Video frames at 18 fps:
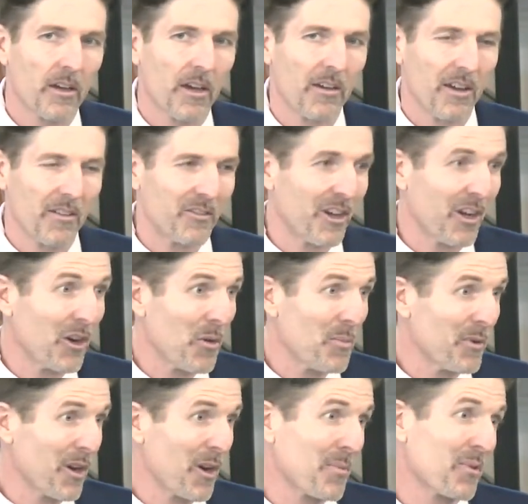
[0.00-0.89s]
I've done
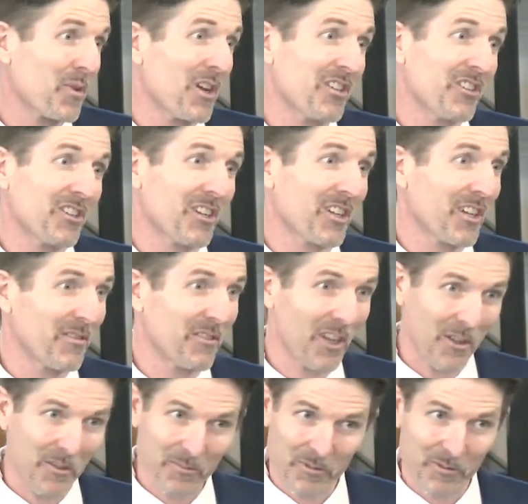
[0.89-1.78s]
open-air preaching, I've
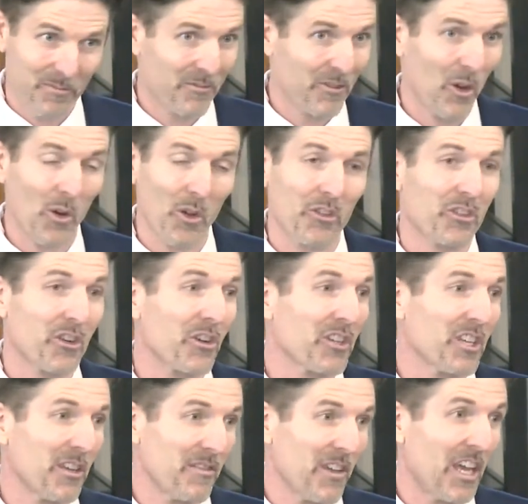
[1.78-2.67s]
done cold
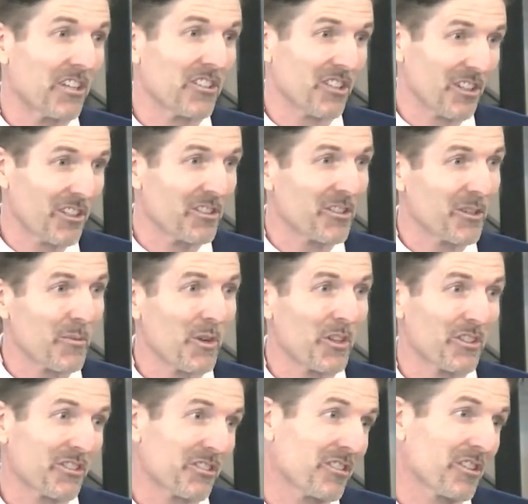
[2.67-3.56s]
turkey evangelism,
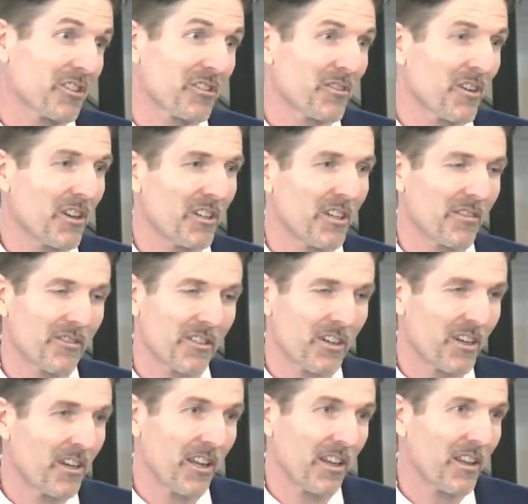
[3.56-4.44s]
which looks very
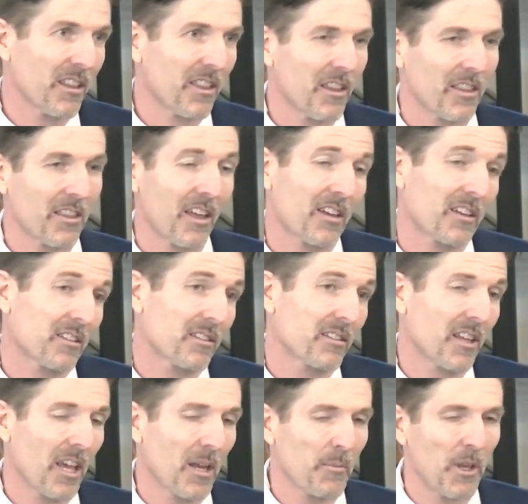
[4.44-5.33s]
different, and I think that
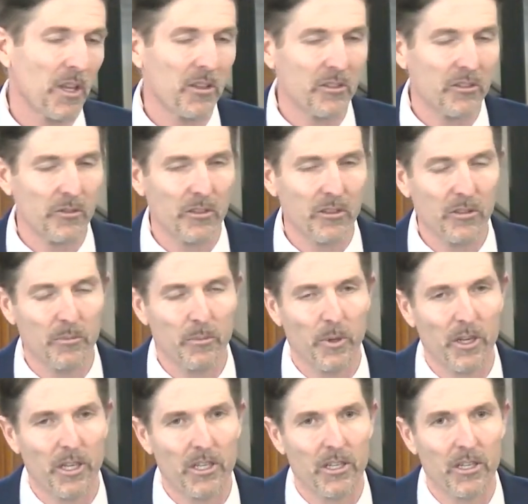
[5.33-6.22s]
can be useful,
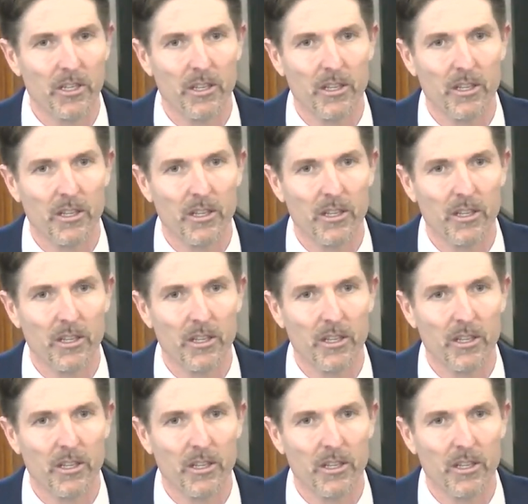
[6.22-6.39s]
but